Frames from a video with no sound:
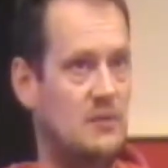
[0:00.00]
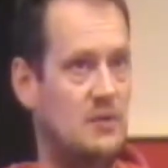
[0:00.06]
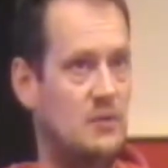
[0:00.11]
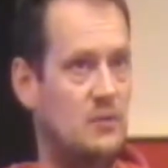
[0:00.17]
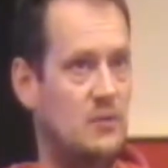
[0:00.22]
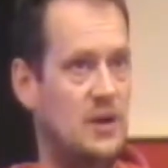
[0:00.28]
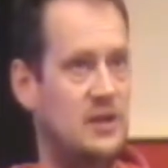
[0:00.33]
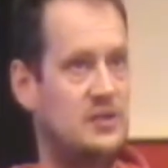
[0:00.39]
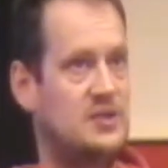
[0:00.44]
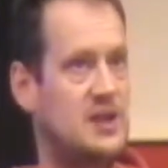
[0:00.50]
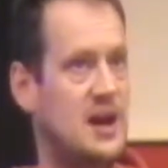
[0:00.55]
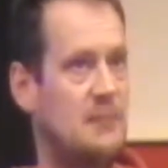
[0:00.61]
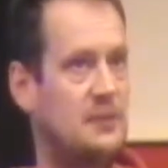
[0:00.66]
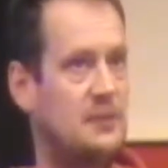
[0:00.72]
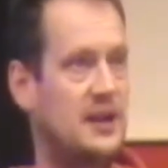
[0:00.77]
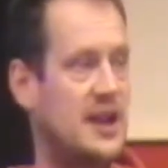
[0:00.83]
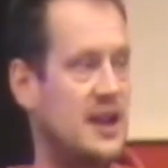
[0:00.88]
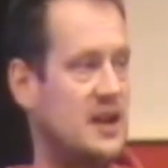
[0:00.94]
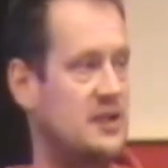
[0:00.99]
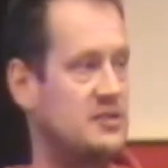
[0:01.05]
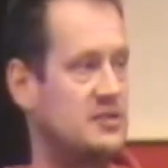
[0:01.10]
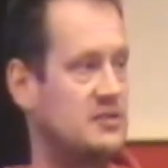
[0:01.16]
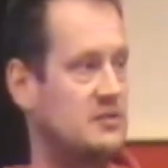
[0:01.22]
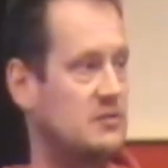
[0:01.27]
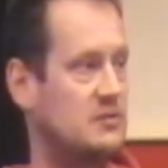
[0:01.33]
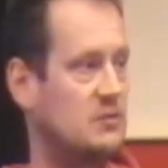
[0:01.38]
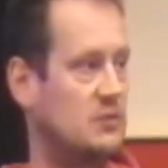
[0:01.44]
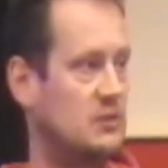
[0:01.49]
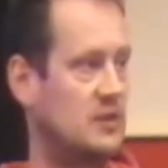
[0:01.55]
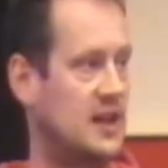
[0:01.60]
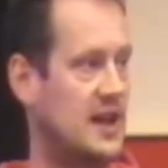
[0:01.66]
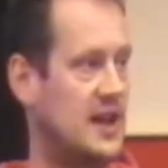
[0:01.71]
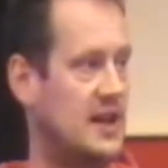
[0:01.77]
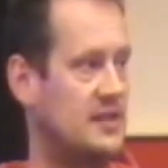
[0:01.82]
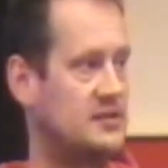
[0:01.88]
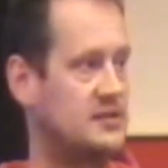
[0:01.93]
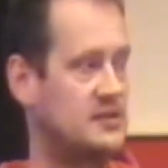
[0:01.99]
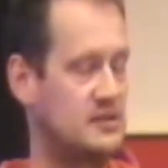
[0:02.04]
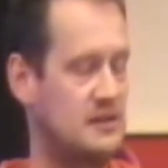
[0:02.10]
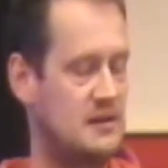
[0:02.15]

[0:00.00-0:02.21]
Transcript: which application will get